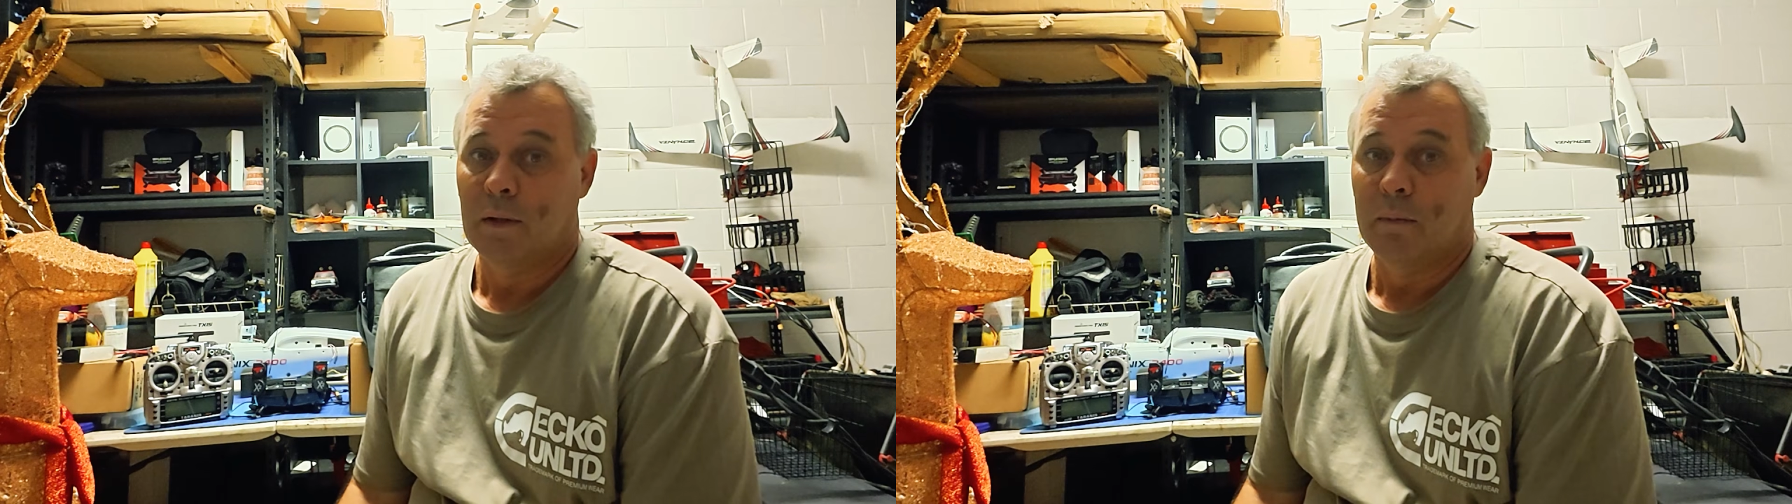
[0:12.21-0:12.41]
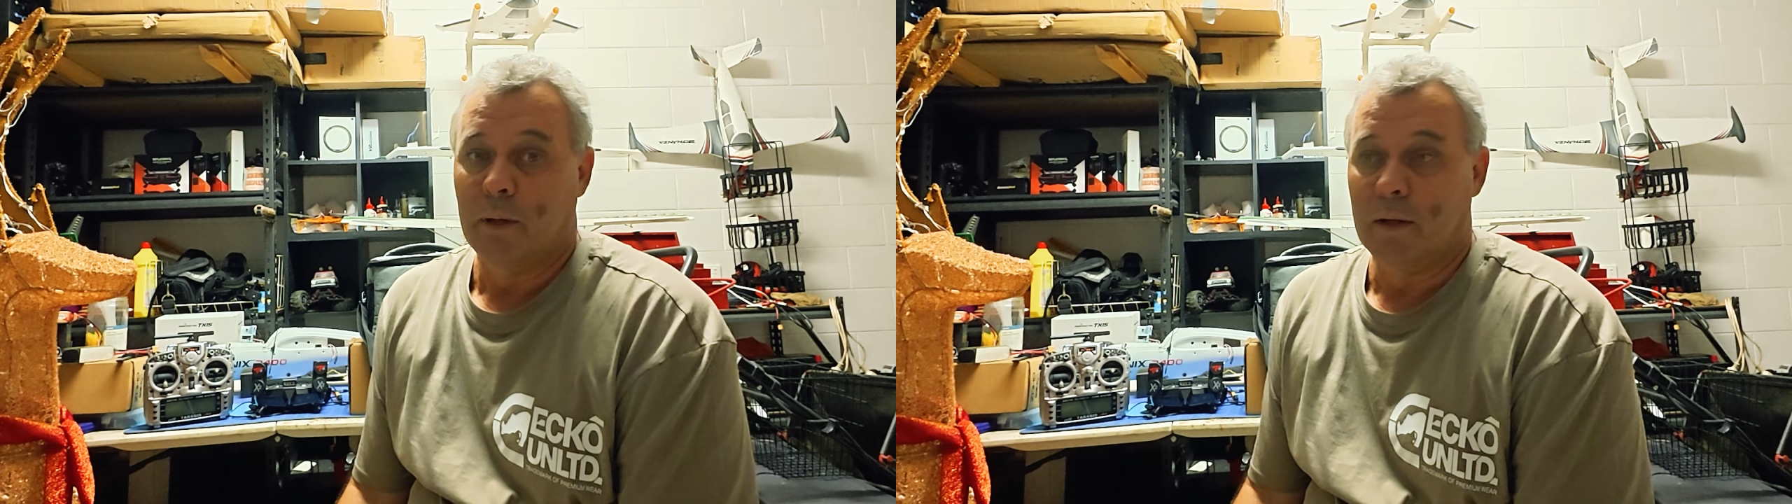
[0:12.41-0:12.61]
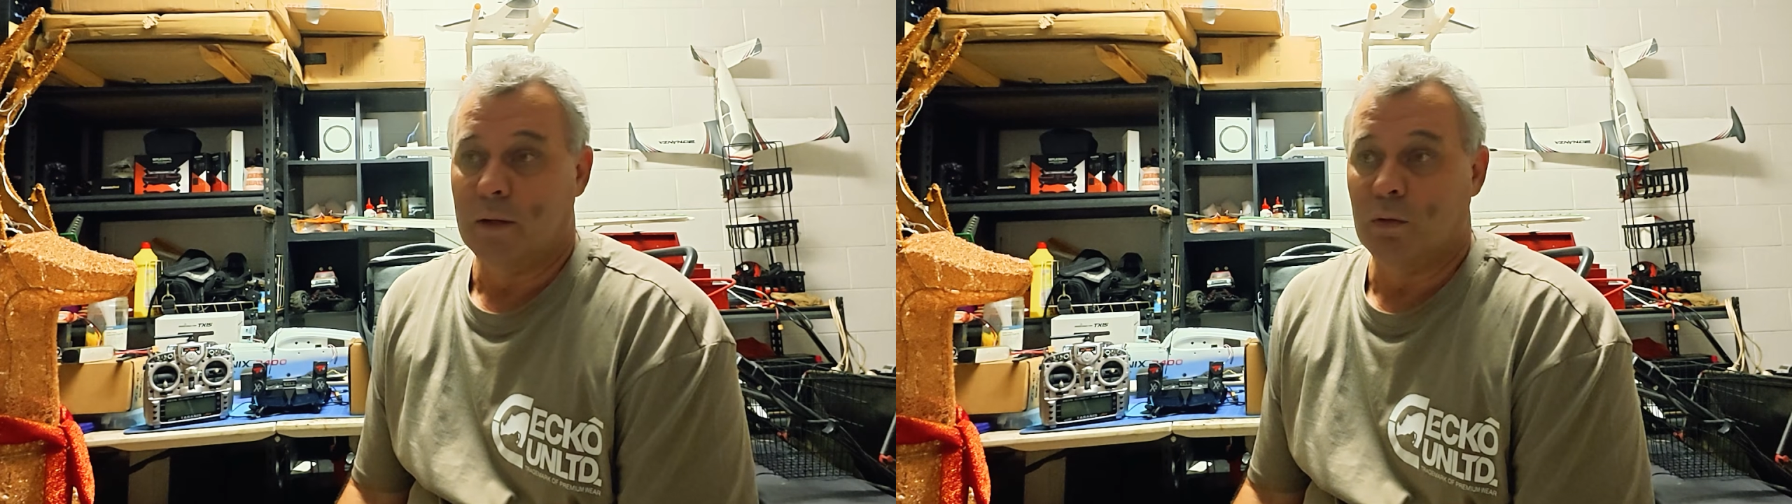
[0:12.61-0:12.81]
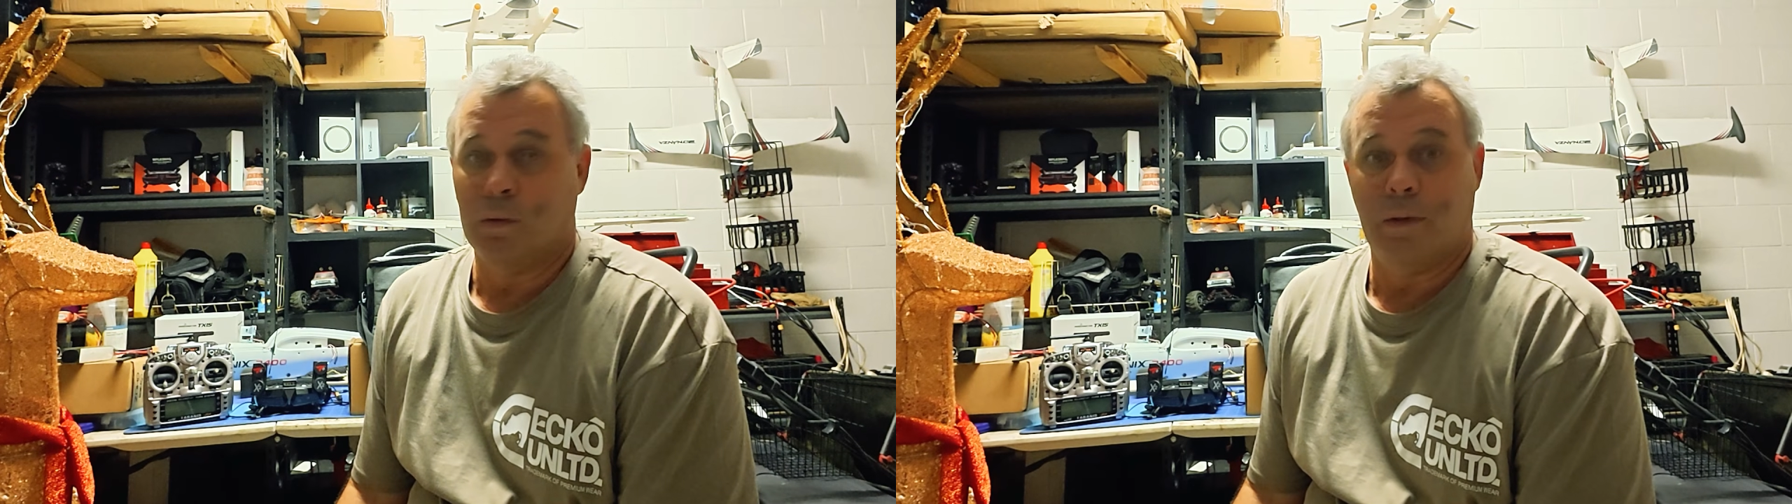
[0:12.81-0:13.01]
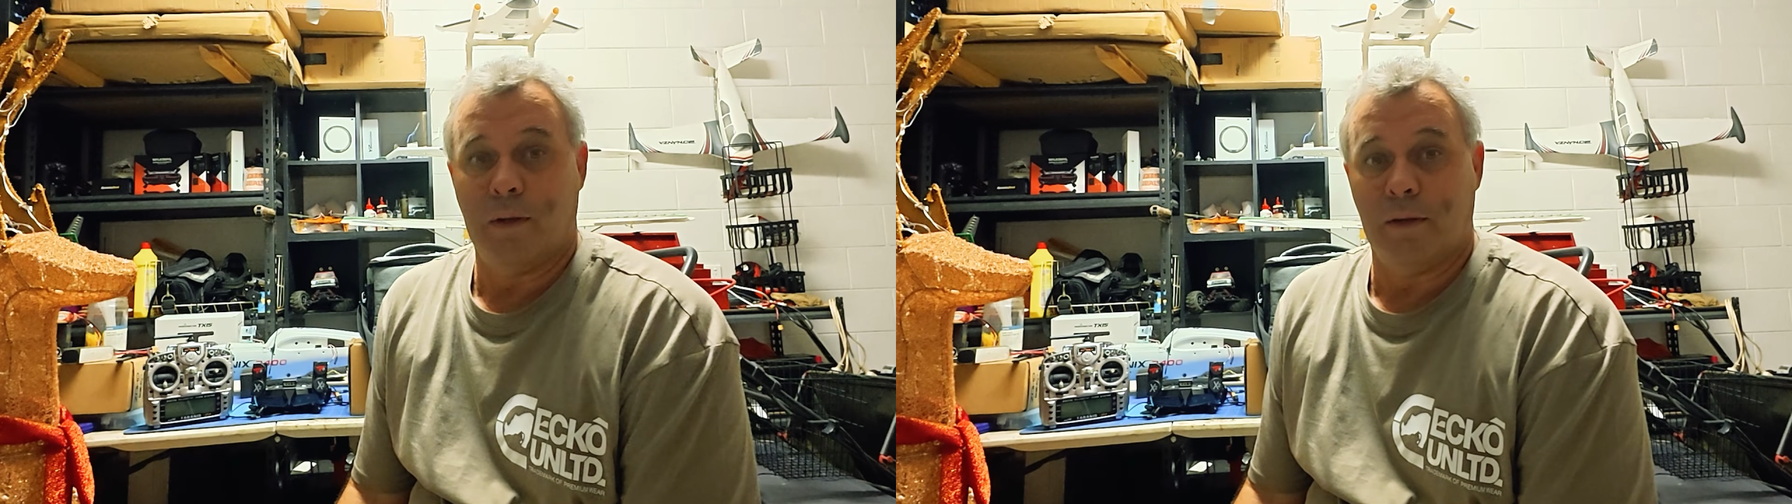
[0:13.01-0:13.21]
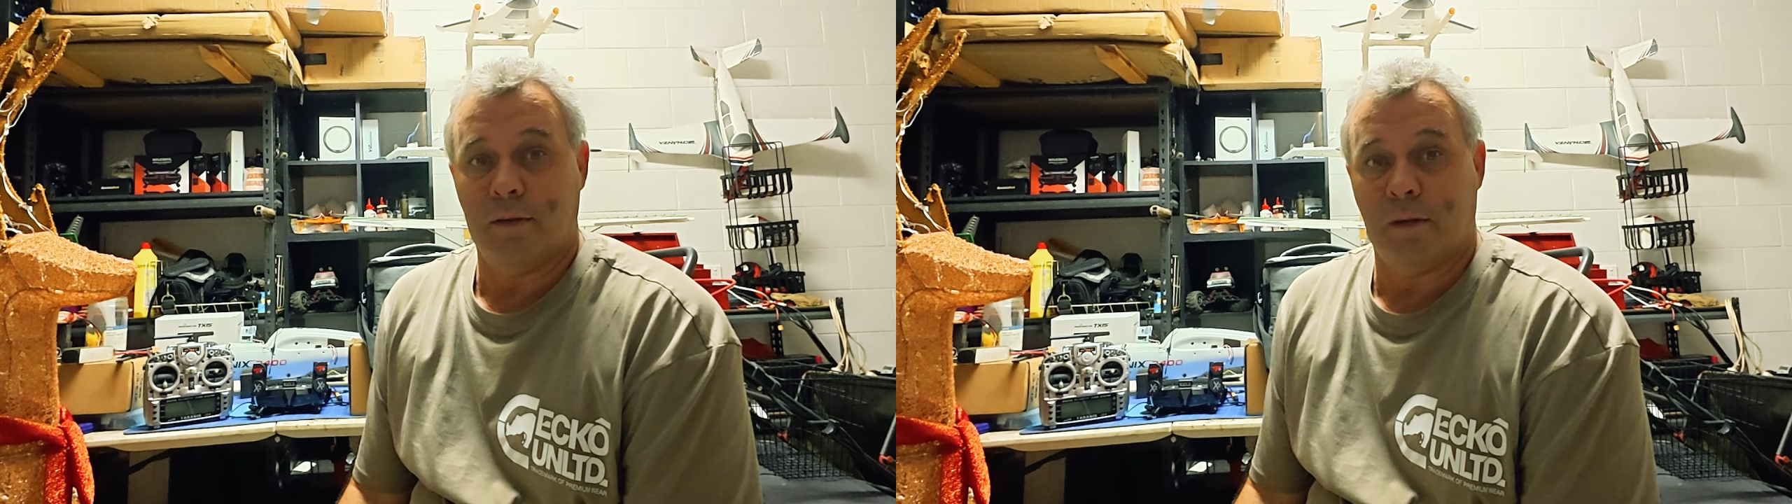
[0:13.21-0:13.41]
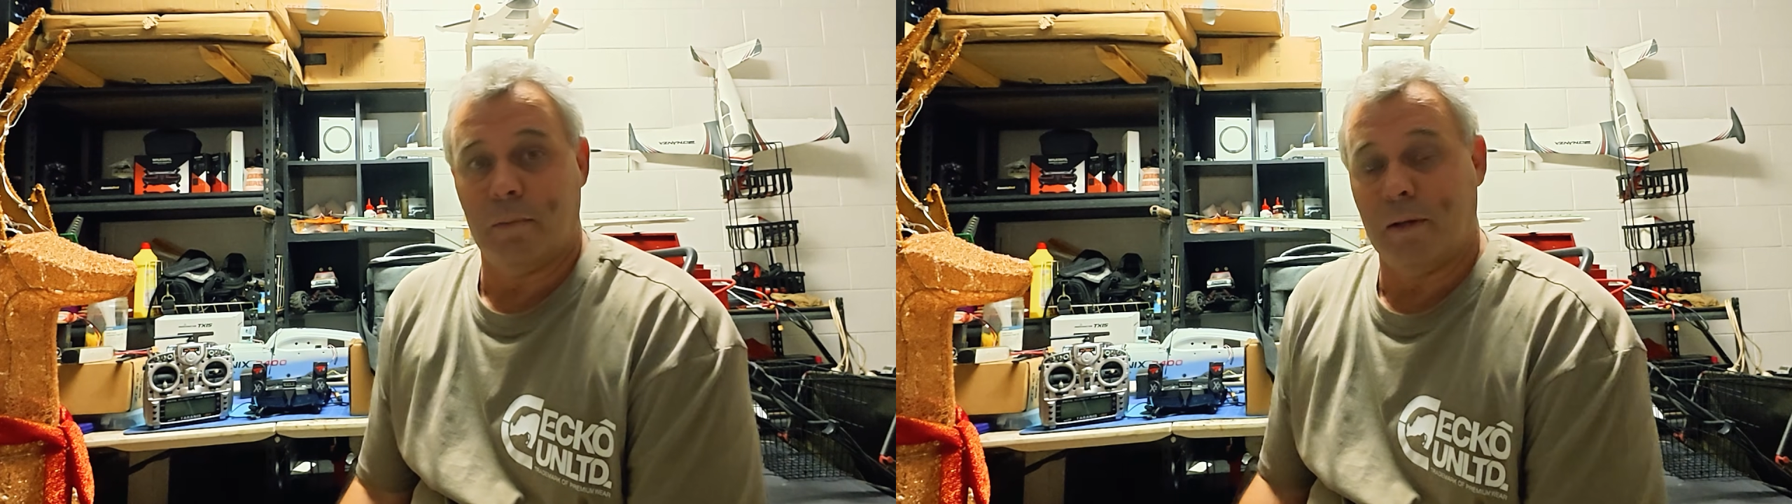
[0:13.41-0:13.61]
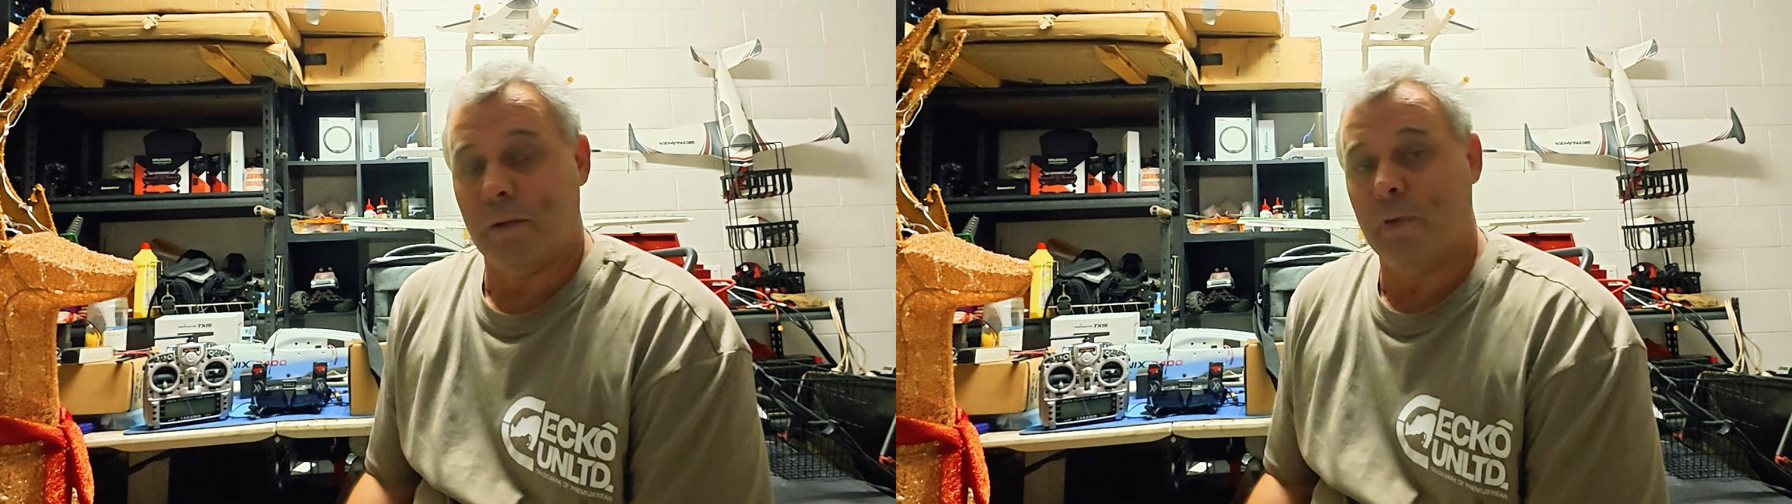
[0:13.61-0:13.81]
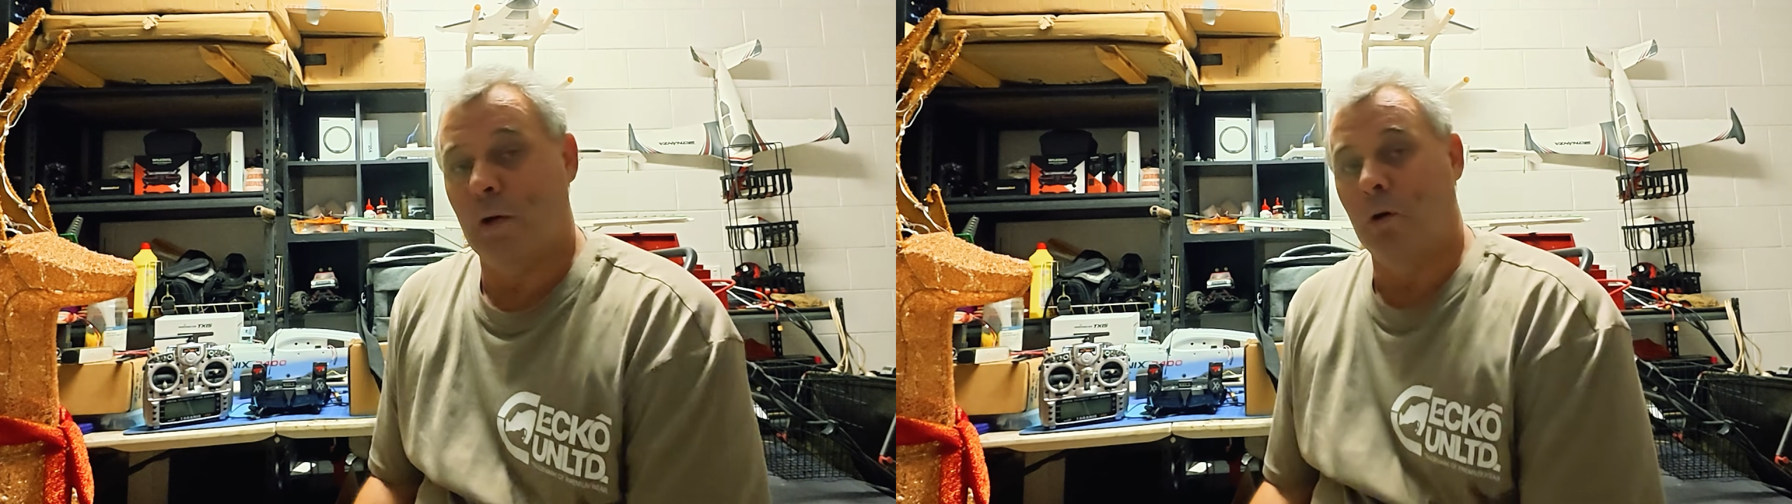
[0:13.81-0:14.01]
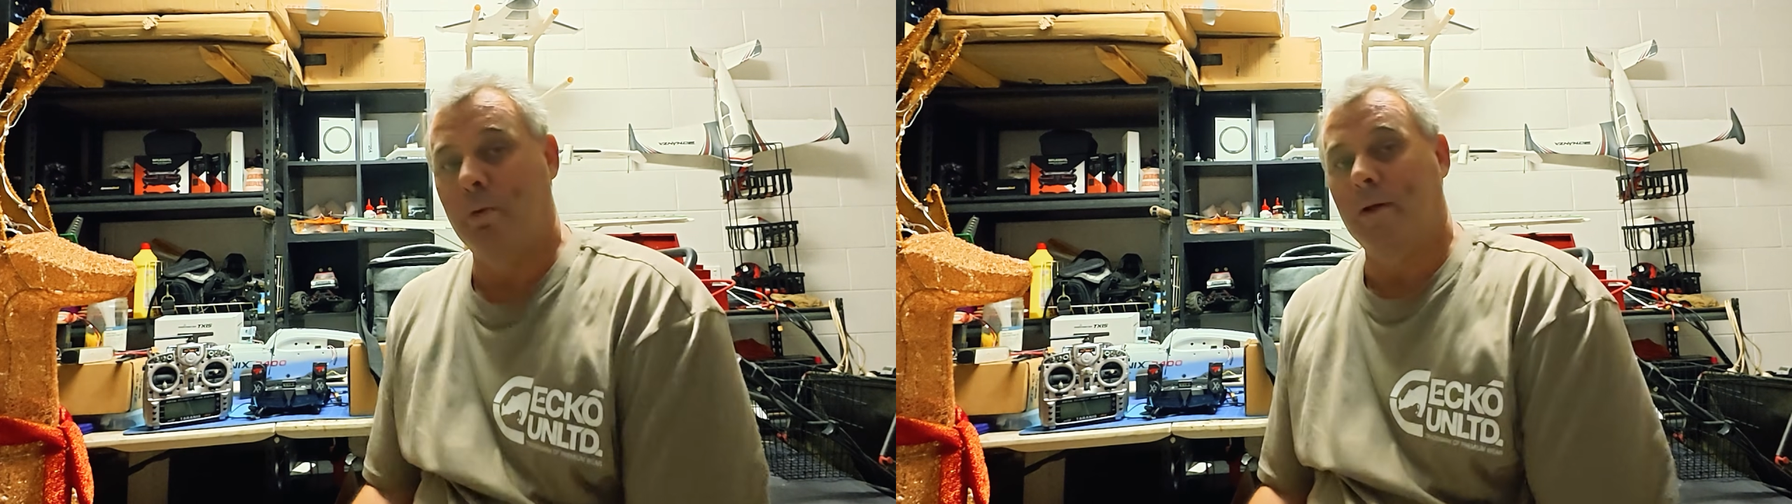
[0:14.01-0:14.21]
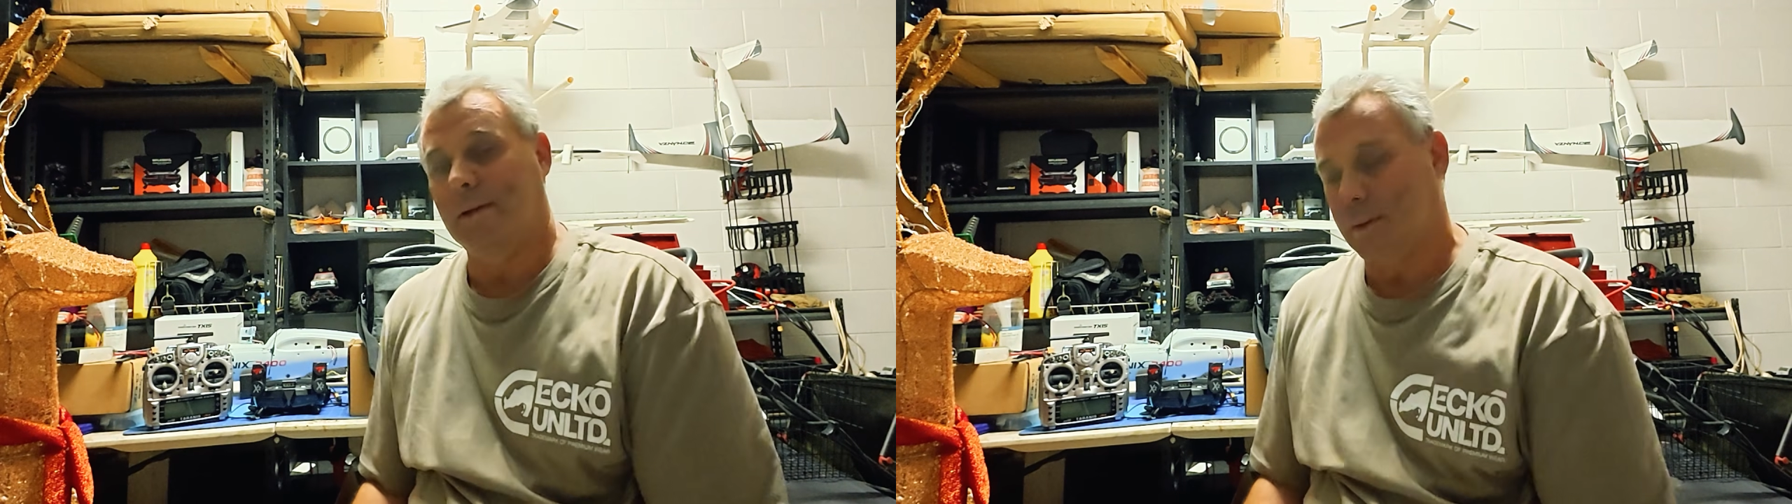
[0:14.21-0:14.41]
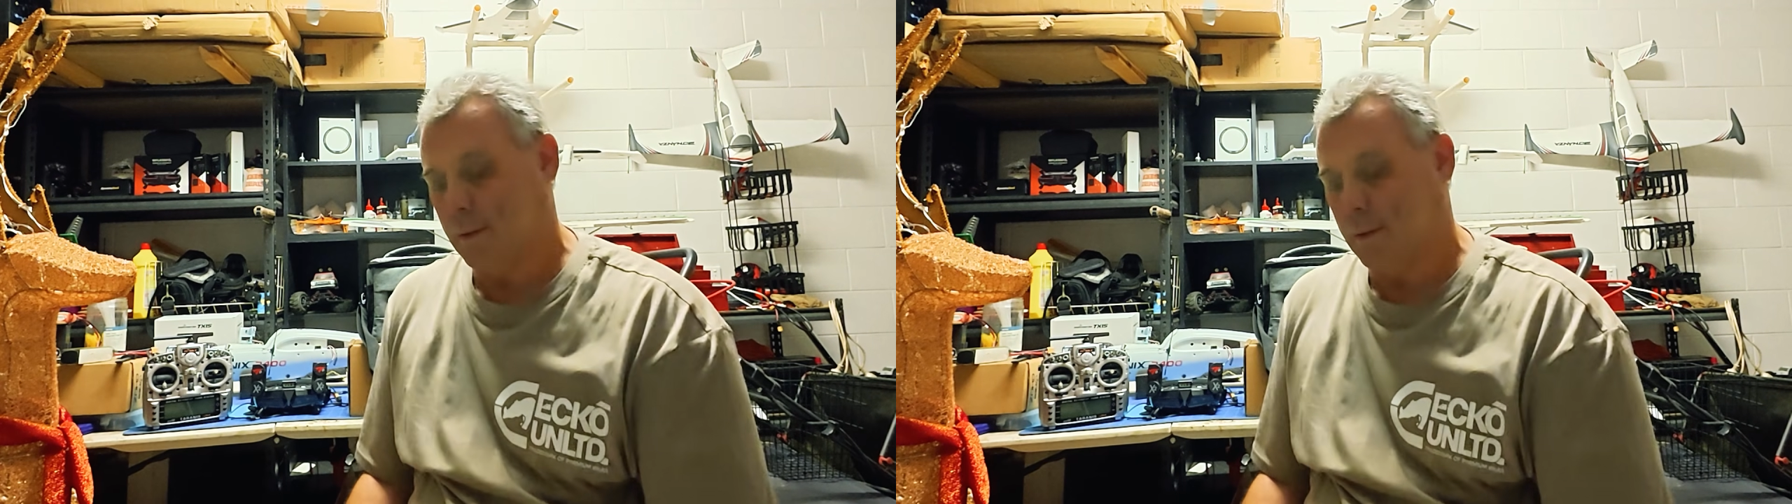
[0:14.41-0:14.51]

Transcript: many good things coming with the hobby